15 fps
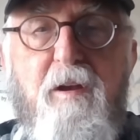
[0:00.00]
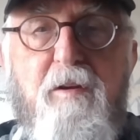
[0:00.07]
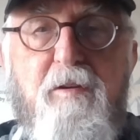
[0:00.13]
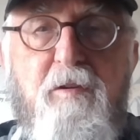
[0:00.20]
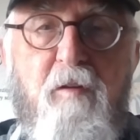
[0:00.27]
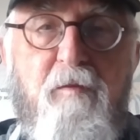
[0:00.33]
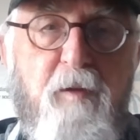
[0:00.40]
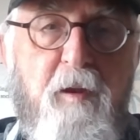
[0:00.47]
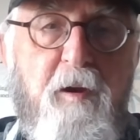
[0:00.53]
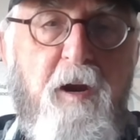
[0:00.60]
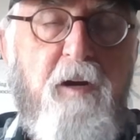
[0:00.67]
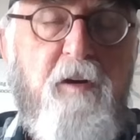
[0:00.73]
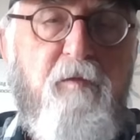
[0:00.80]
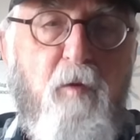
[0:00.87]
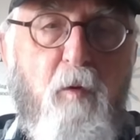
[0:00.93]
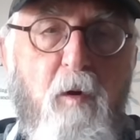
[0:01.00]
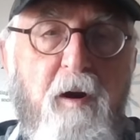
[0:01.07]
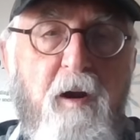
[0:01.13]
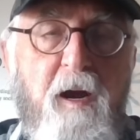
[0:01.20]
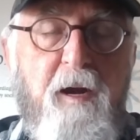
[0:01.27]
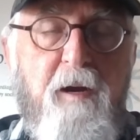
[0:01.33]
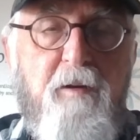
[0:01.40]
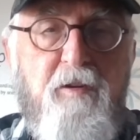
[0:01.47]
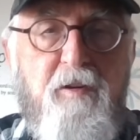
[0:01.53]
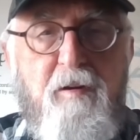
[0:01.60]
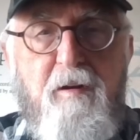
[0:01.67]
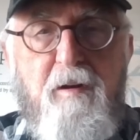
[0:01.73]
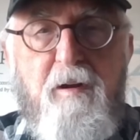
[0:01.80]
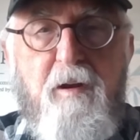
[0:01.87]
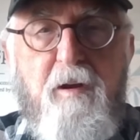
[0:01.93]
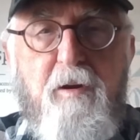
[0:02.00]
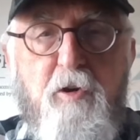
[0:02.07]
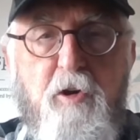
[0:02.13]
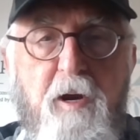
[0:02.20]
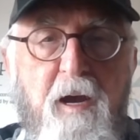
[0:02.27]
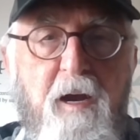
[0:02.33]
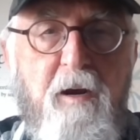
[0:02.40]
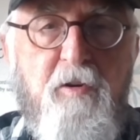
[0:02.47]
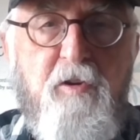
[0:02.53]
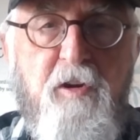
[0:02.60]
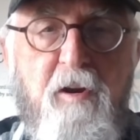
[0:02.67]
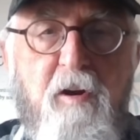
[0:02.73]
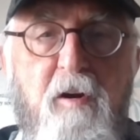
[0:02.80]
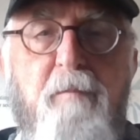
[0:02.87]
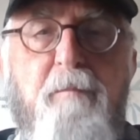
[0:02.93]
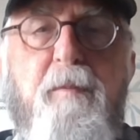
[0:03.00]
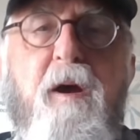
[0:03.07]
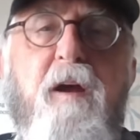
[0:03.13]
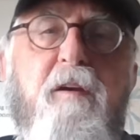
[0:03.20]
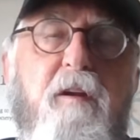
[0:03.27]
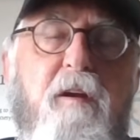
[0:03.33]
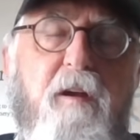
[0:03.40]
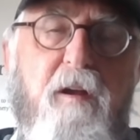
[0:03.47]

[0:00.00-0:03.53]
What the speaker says: So for the next 4 nights, she had a sitter, but